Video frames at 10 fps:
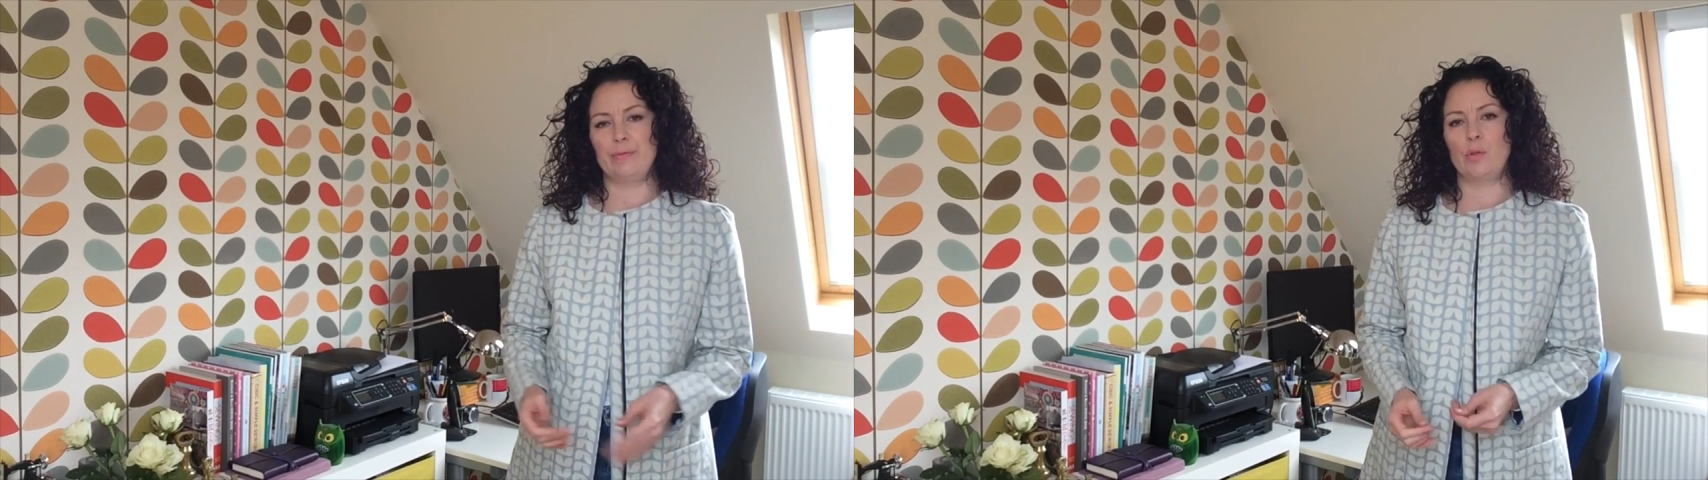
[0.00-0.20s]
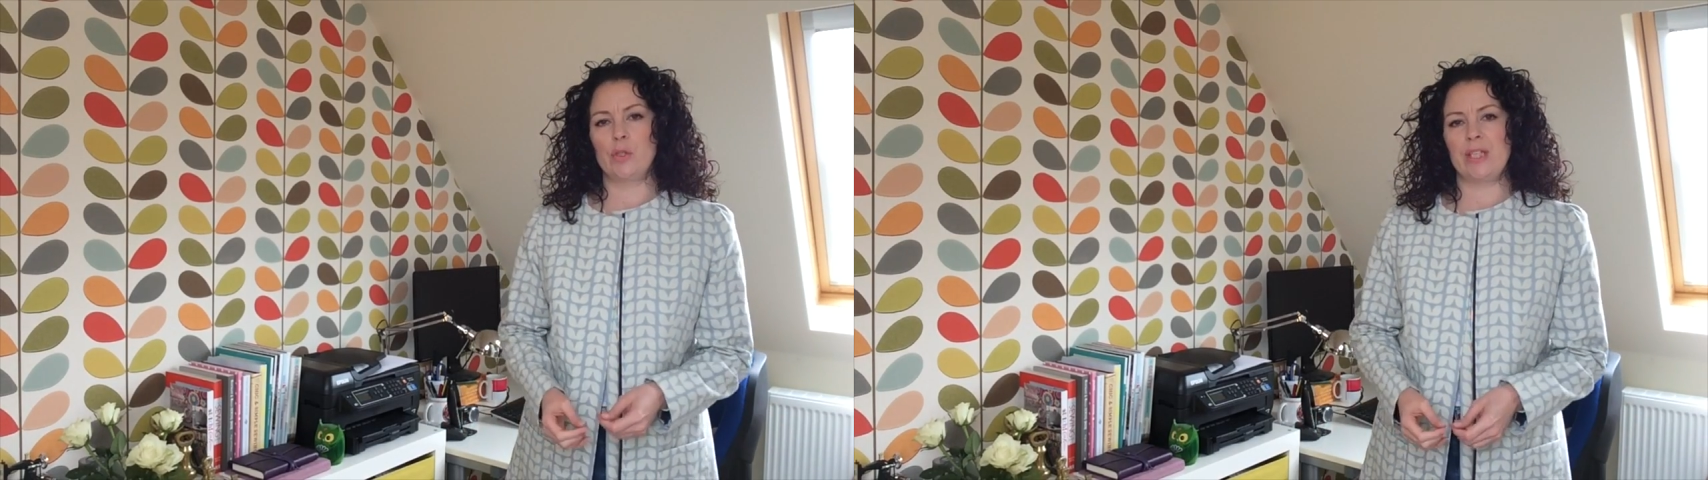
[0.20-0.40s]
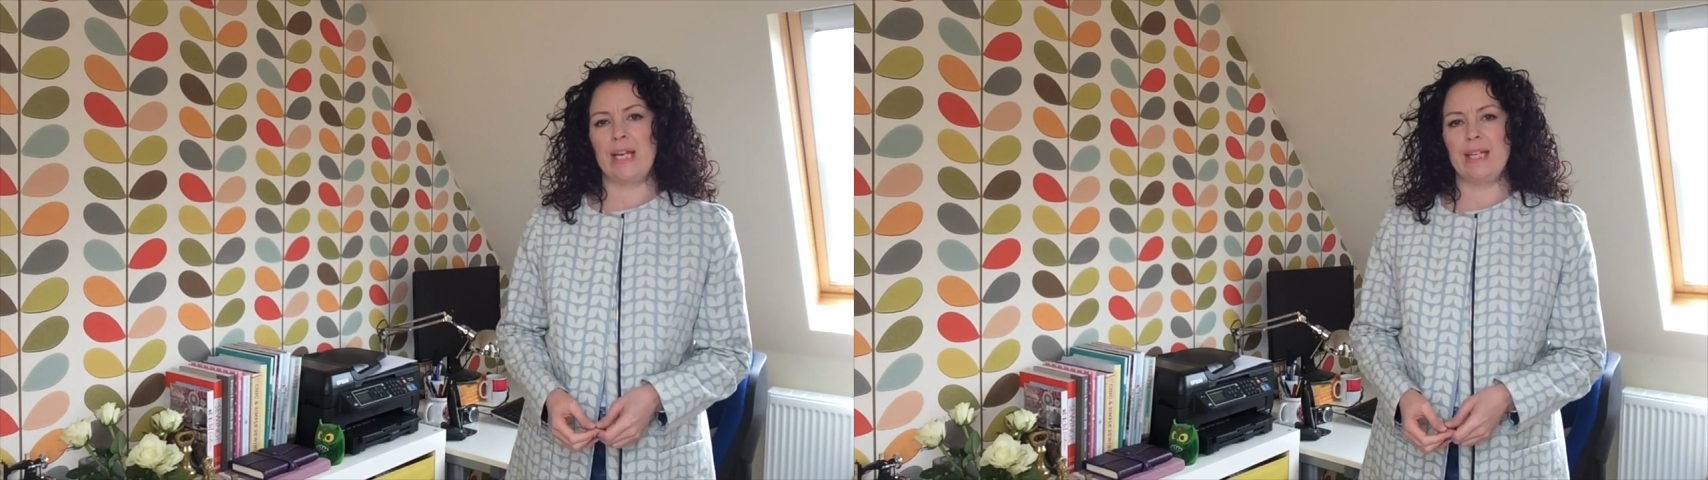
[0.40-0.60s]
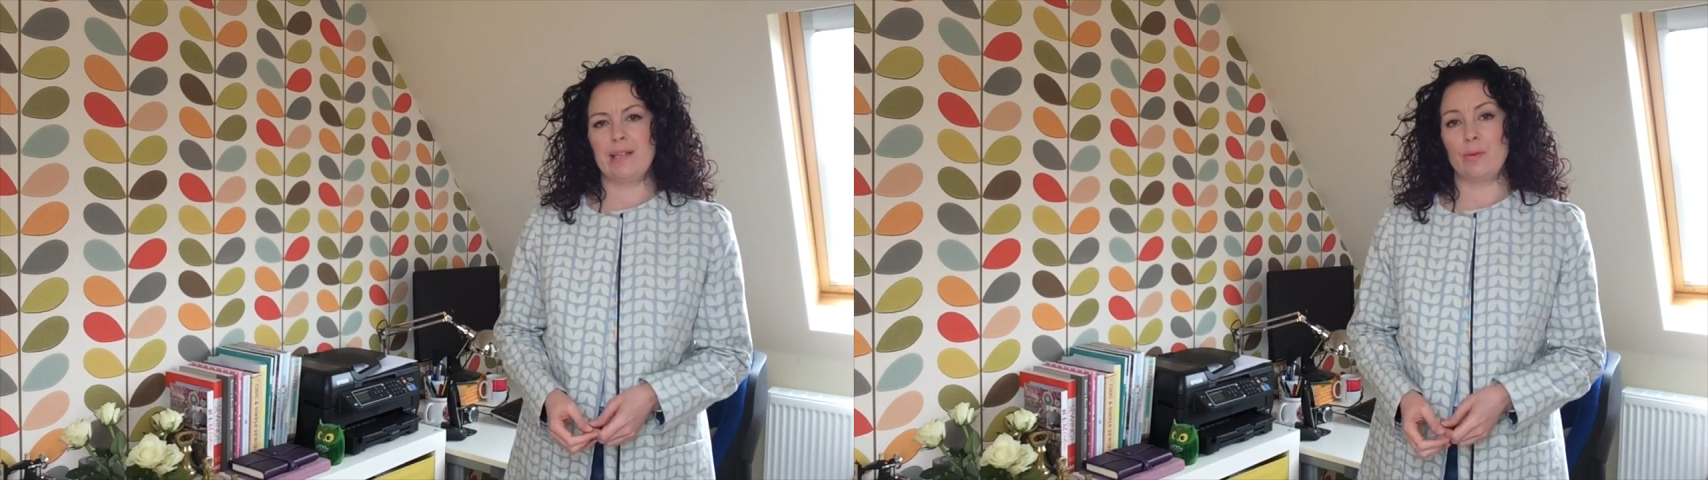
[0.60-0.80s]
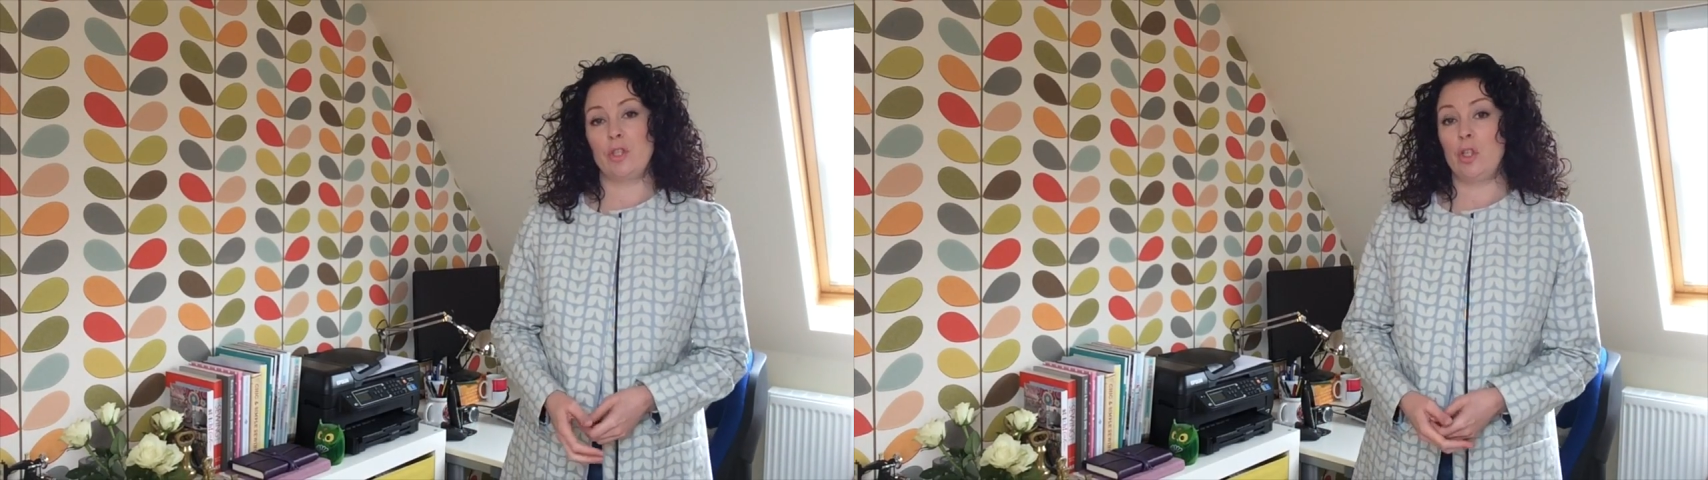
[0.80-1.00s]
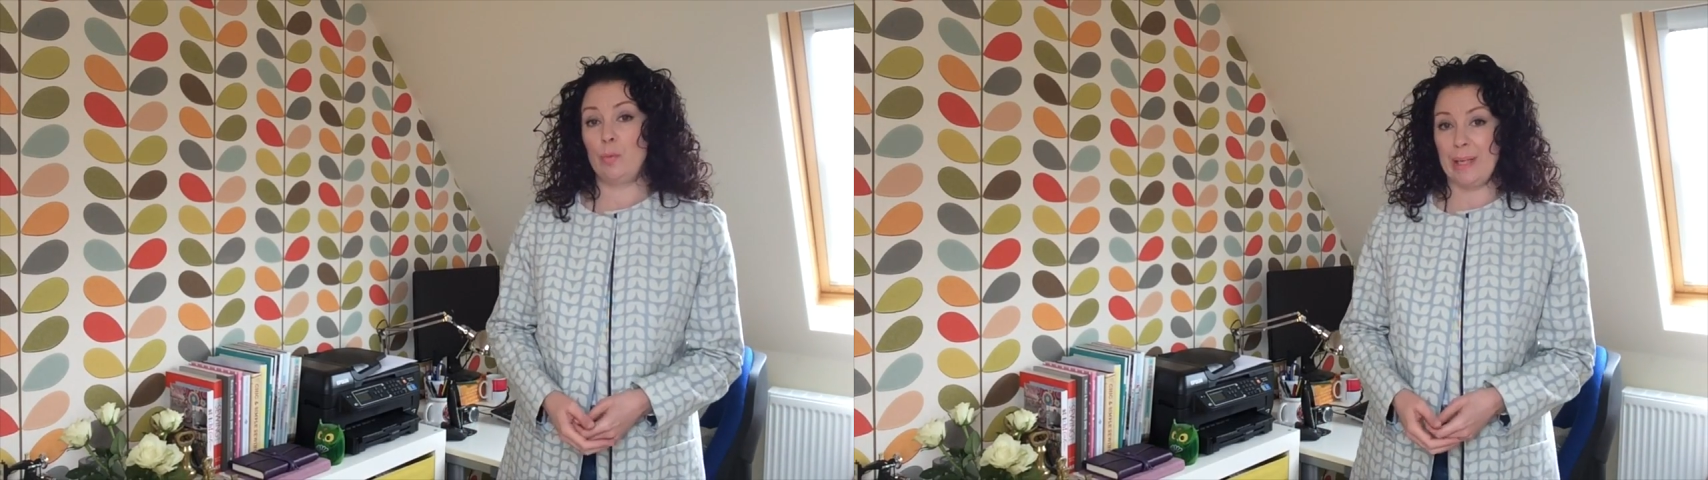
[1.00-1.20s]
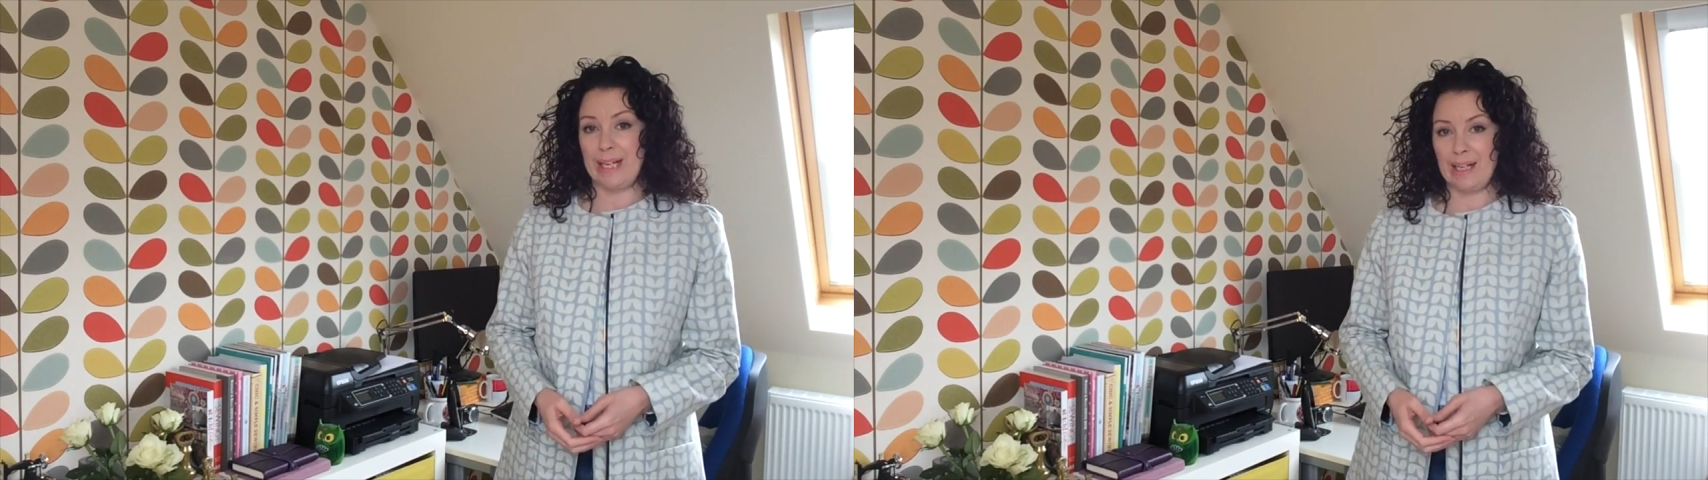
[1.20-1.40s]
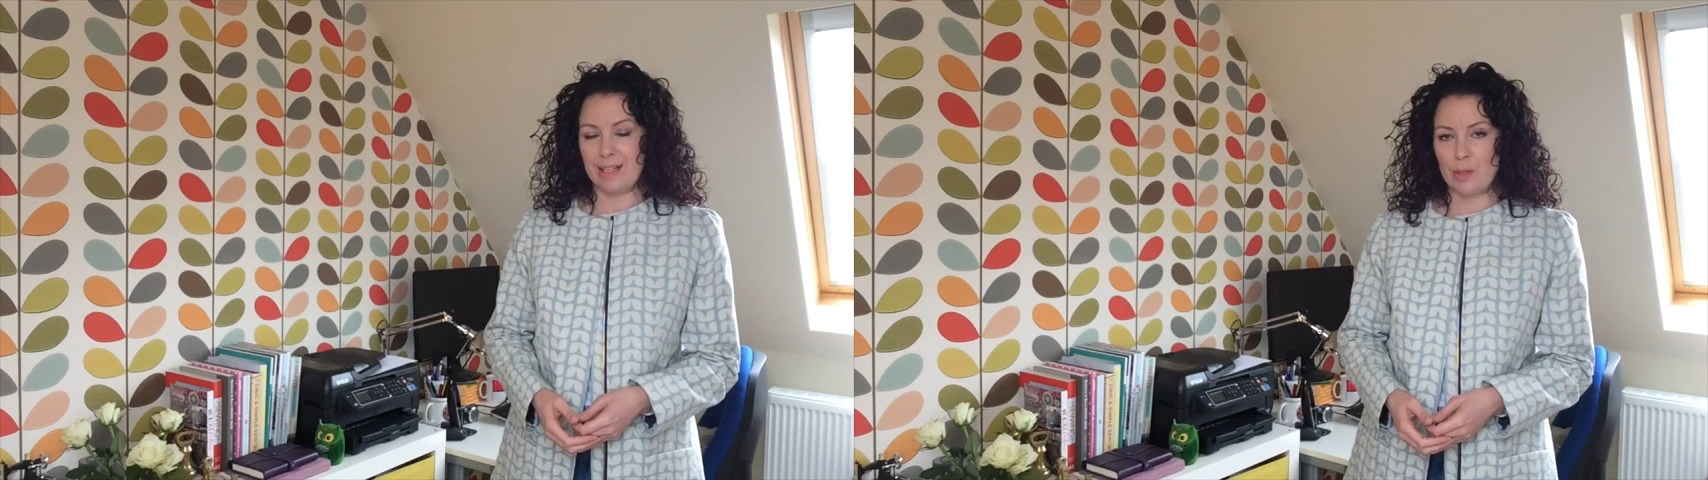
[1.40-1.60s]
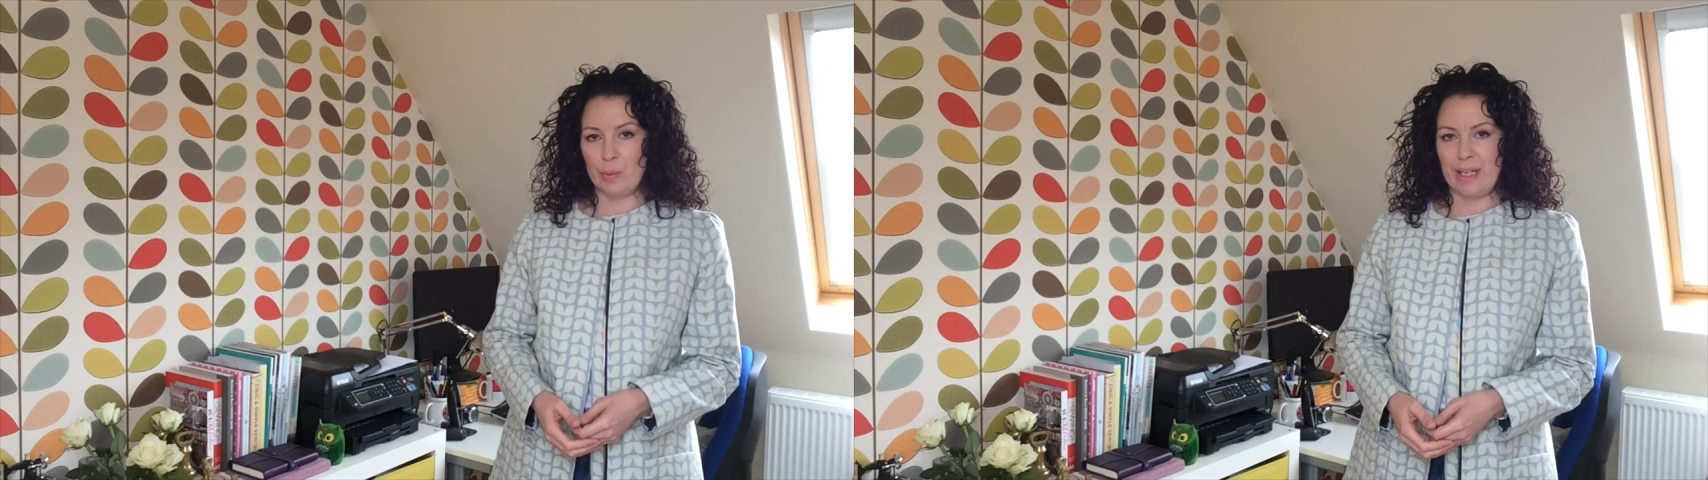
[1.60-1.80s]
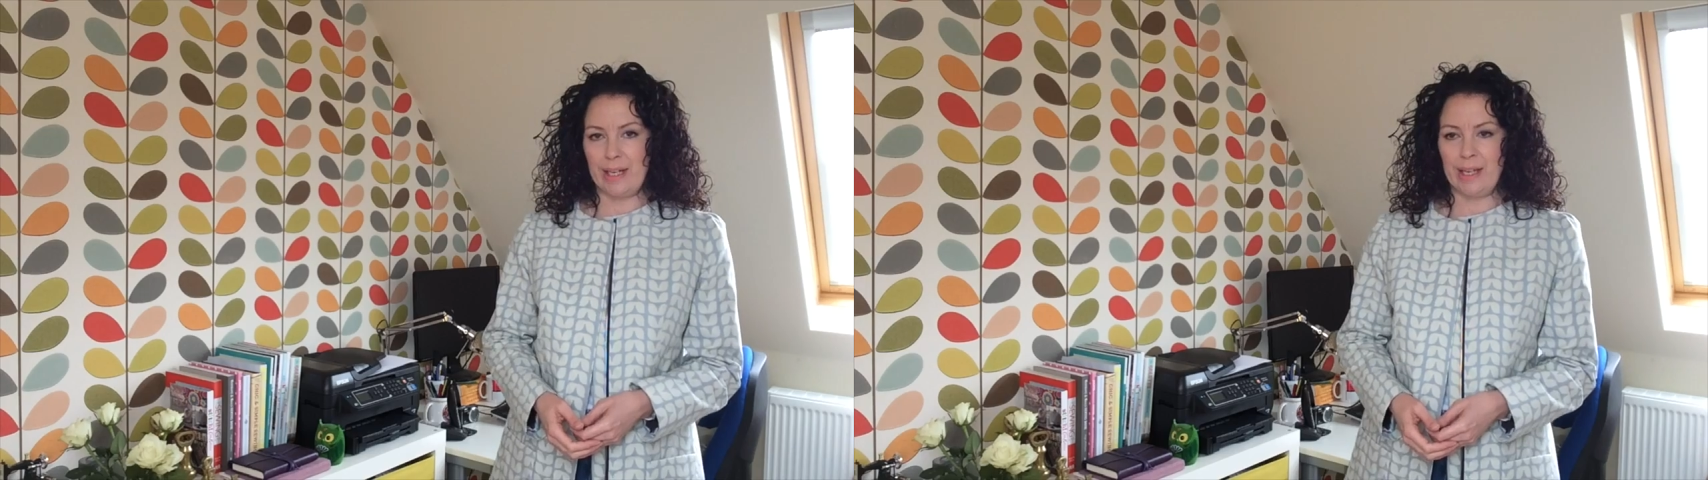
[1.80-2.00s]
14 that was too big last
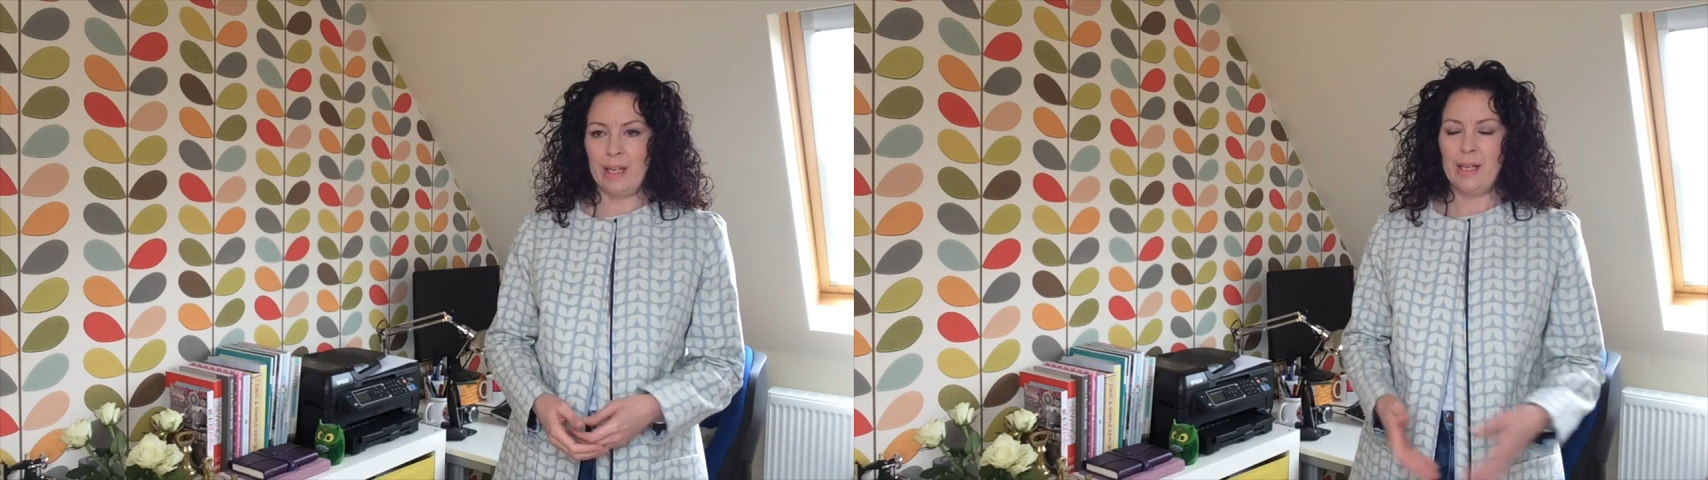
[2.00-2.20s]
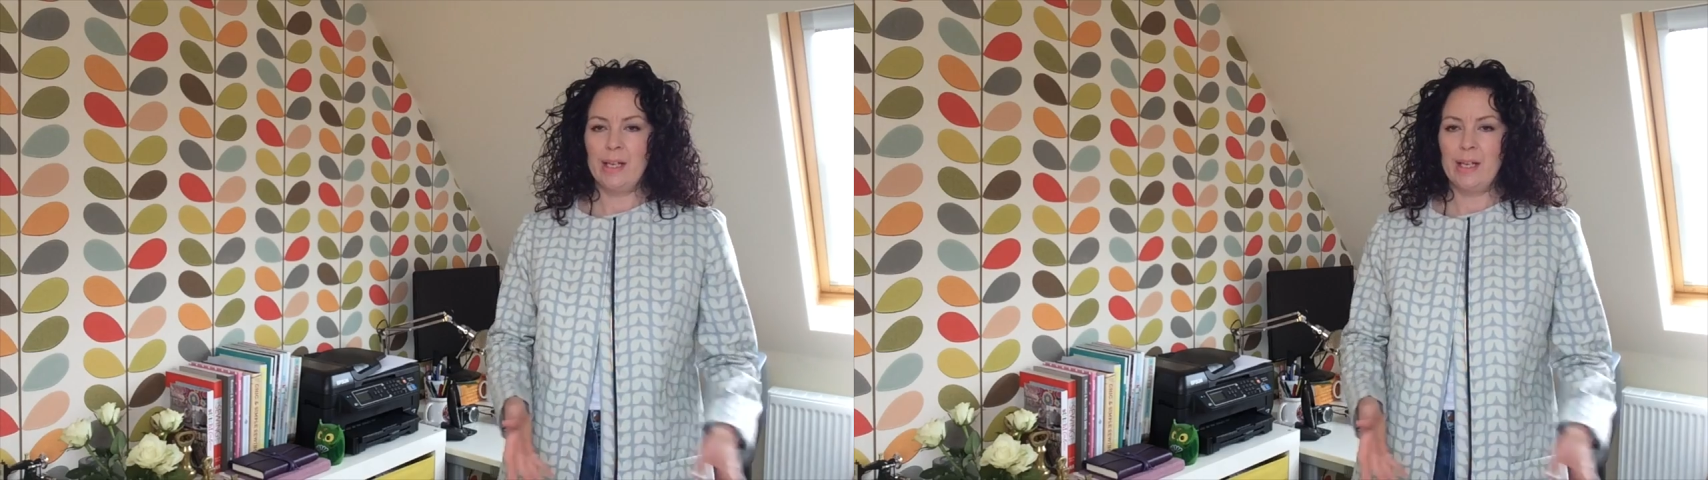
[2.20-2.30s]
week,